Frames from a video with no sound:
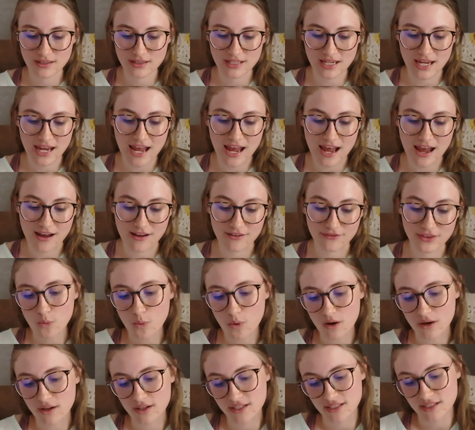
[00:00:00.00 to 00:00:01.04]
to have
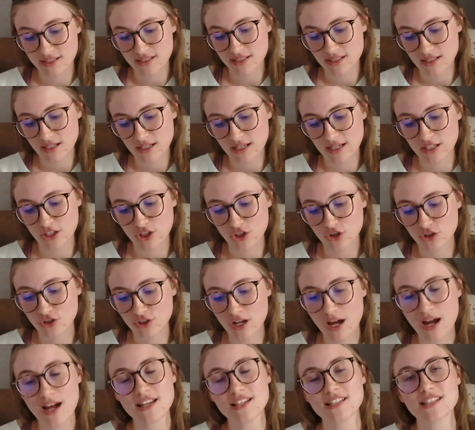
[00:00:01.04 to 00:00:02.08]
was, you're
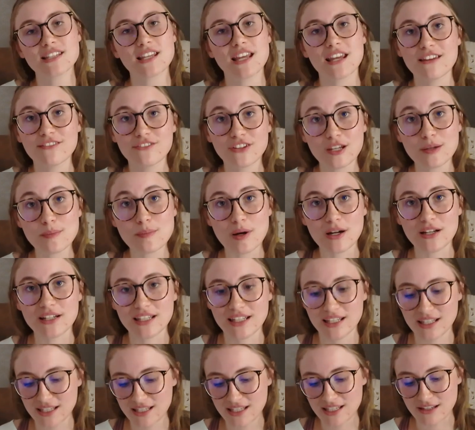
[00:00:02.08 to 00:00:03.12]
not saving
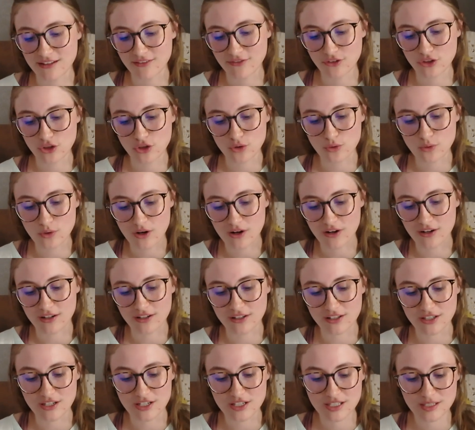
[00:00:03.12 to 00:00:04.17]
money if you
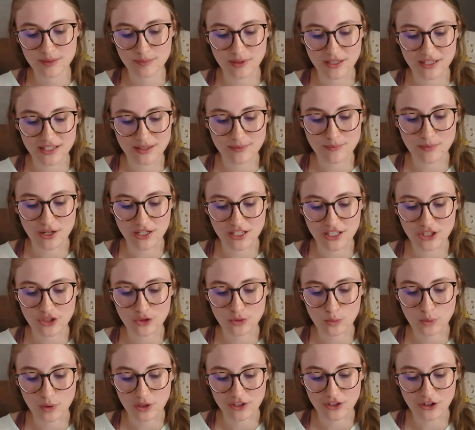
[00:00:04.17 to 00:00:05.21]
are spending money you
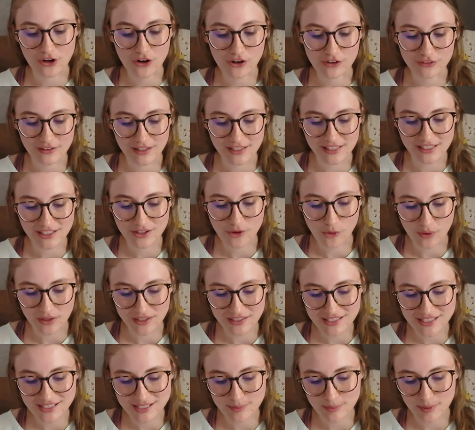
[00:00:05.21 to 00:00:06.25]
weren't already going
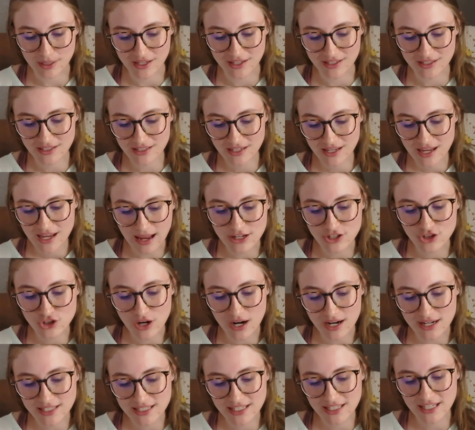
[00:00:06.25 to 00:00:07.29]
to spend. I
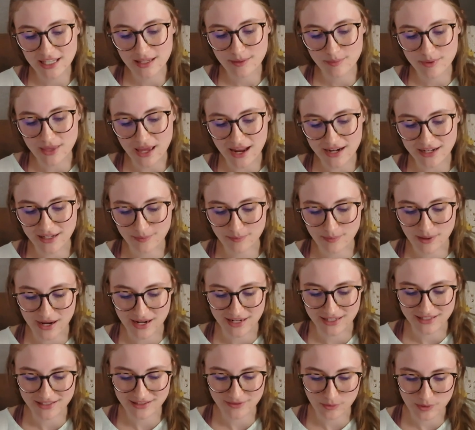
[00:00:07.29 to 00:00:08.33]
tried to keep that in
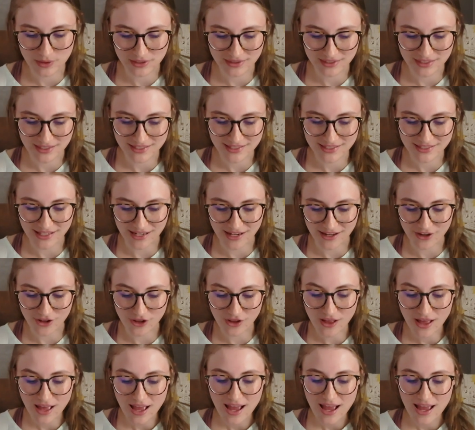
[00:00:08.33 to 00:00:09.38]
mind with this
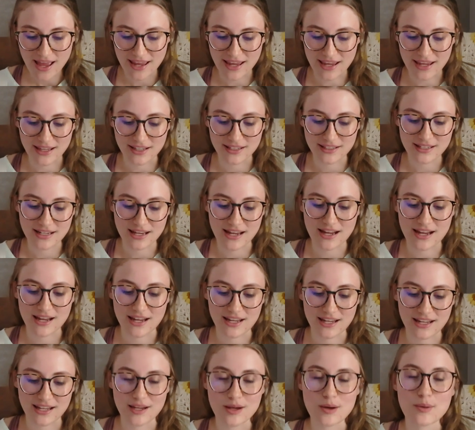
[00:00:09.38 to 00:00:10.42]
sale, and
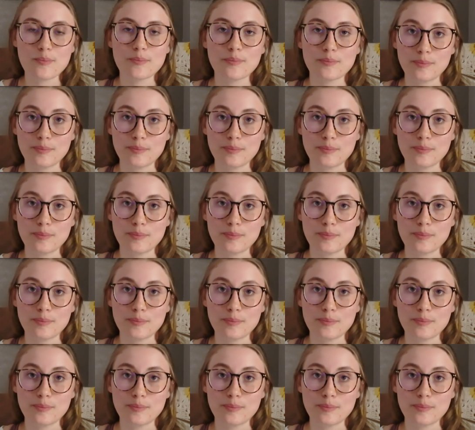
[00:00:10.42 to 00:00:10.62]
I